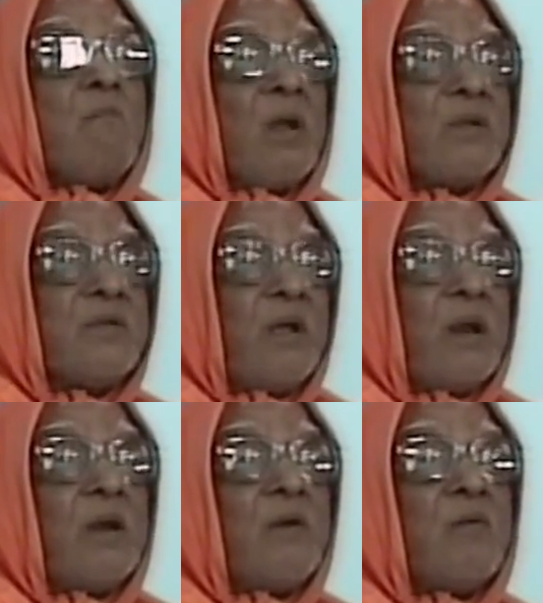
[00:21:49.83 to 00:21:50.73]
a
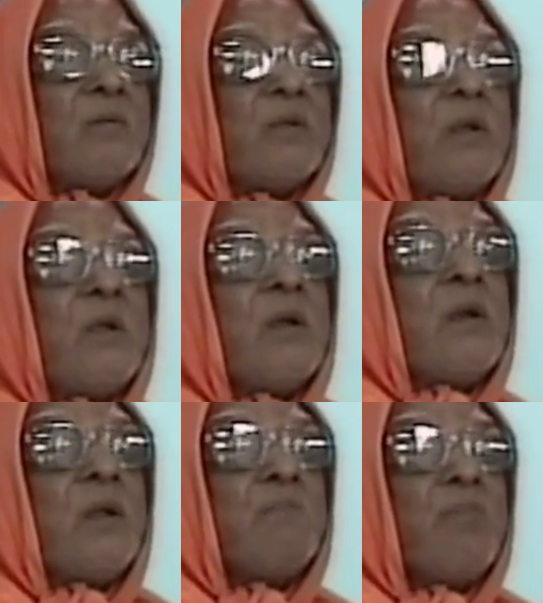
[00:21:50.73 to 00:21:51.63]
merger into the
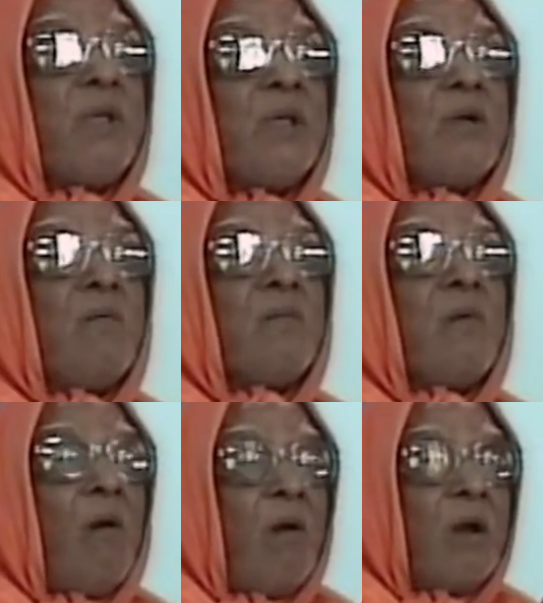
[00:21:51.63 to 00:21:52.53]
being
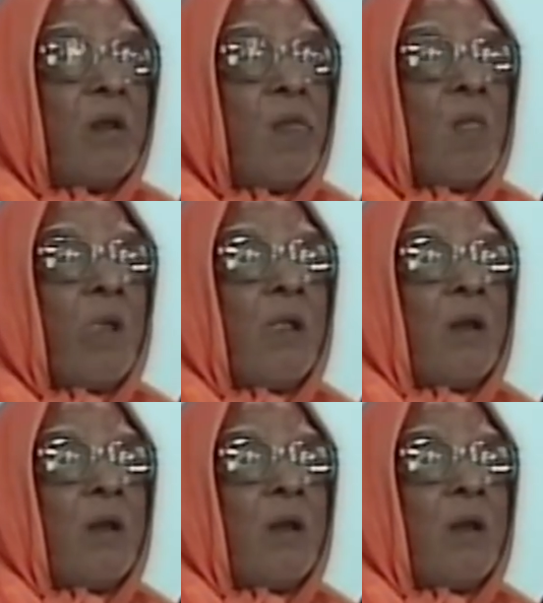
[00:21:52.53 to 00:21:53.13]
of God